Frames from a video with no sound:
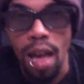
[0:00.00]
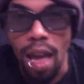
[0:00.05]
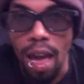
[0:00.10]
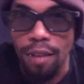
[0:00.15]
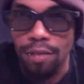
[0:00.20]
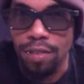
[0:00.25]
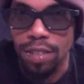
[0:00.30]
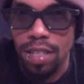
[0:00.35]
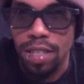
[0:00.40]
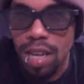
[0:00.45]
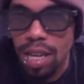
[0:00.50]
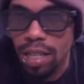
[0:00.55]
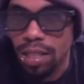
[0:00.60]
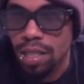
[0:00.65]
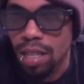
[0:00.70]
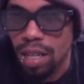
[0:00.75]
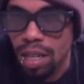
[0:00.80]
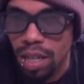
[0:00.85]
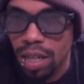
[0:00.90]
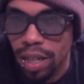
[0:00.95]
FDA's
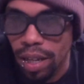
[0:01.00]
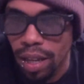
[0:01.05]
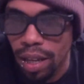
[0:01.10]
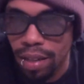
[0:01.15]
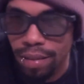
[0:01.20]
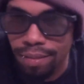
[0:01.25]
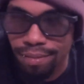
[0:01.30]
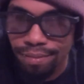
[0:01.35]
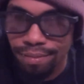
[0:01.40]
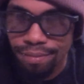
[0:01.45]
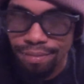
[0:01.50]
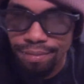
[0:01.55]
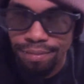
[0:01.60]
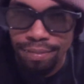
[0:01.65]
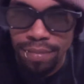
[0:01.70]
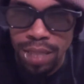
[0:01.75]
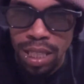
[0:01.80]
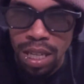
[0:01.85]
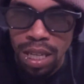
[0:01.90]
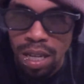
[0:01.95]
done it again.
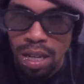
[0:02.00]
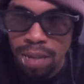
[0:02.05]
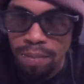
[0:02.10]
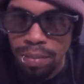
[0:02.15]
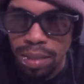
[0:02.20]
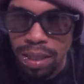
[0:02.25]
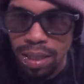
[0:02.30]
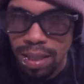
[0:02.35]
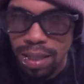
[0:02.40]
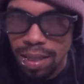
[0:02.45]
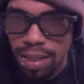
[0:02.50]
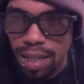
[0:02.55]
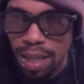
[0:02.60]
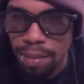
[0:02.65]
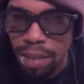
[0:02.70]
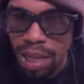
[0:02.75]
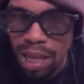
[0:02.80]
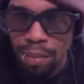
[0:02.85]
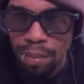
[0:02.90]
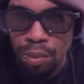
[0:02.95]
But this
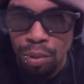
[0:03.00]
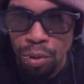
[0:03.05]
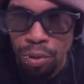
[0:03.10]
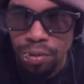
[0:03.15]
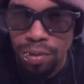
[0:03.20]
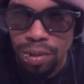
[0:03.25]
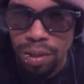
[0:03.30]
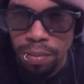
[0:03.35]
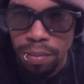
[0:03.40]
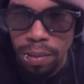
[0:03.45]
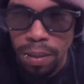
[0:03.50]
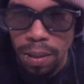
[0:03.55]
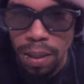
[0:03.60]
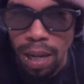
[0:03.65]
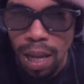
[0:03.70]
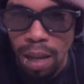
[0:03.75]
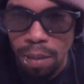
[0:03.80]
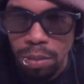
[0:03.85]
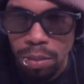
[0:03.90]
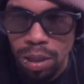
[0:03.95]
time they approved something that
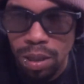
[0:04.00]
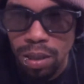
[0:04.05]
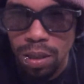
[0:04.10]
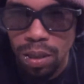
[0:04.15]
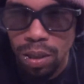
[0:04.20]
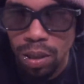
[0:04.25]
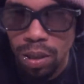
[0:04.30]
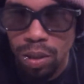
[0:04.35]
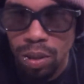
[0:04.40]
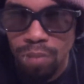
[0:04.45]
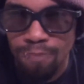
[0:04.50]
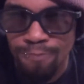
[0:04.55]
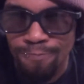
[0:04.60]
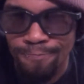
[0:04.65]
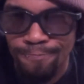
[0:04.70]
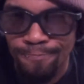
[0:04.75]
I'm just a little